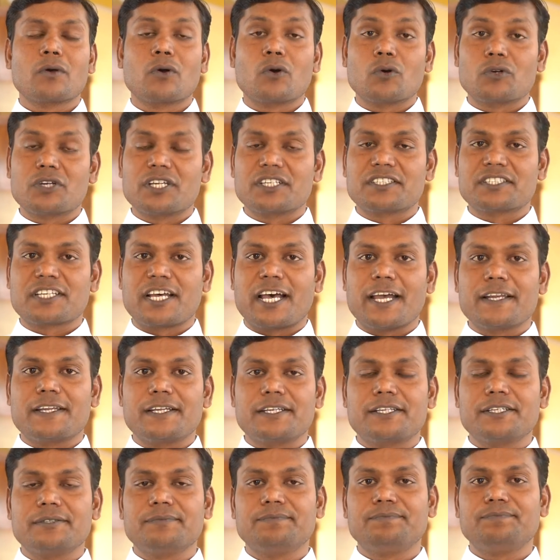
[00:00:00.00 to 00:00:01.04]
who
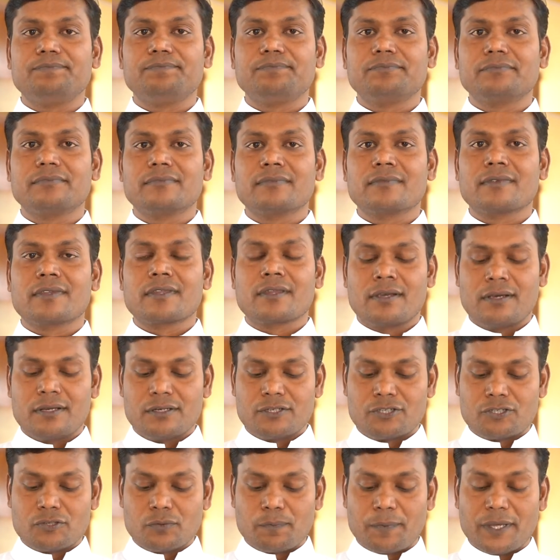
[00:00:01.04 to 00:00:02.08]
decided
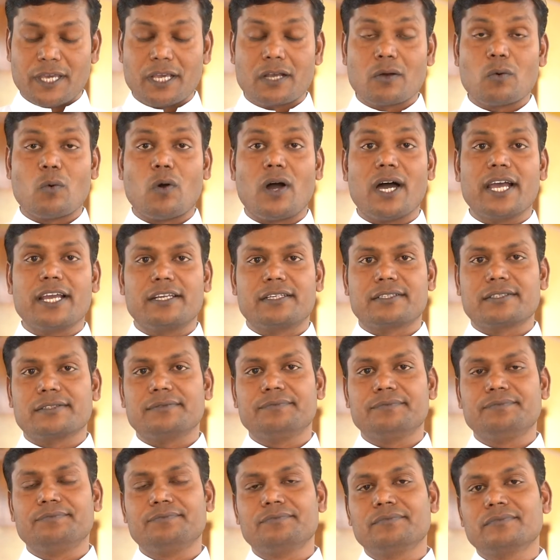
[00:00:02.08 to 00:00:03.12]
to be quiet
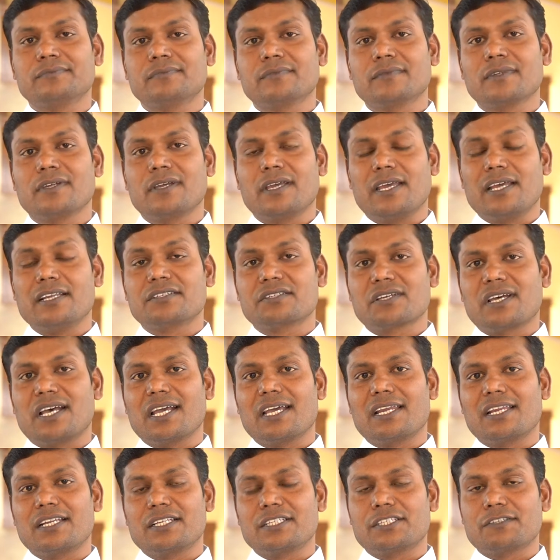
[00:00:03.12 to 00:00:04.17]
in
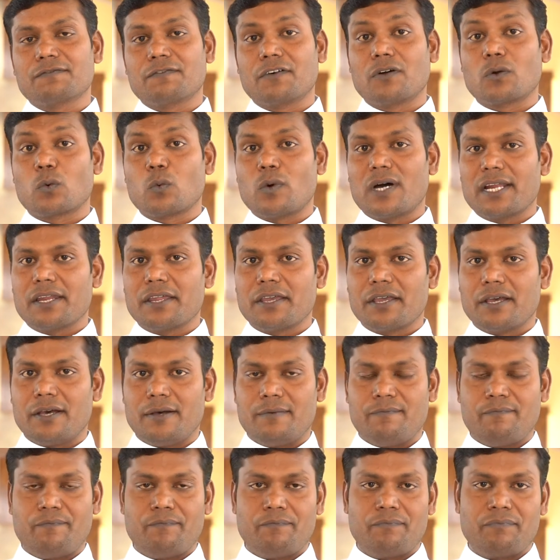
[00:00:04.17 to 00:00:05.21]
silence for one year.